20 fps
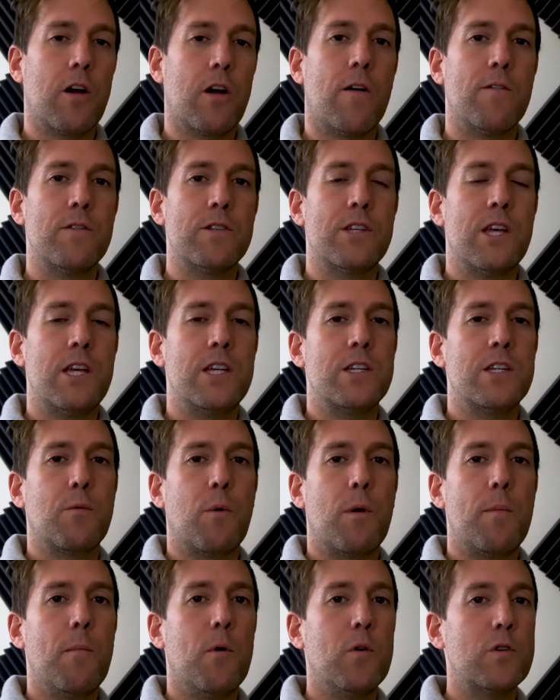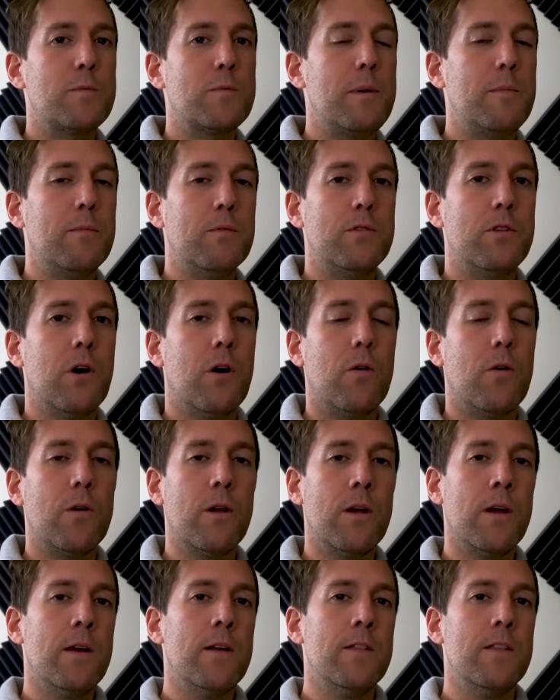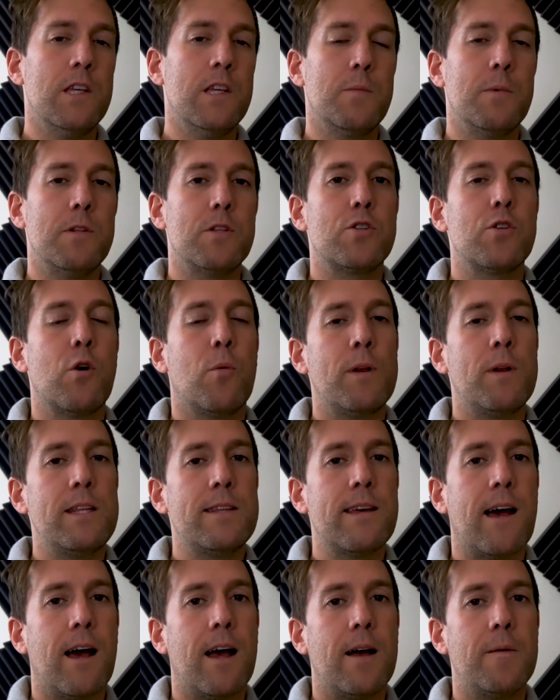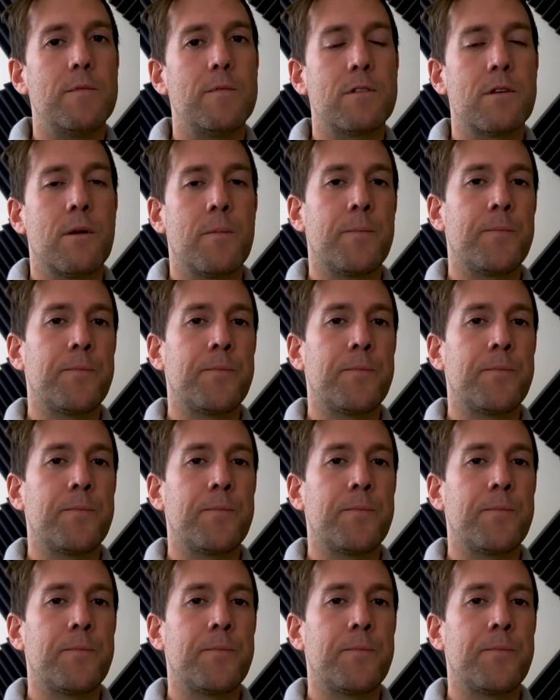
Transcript: the conversation when most people don't. There's been so many times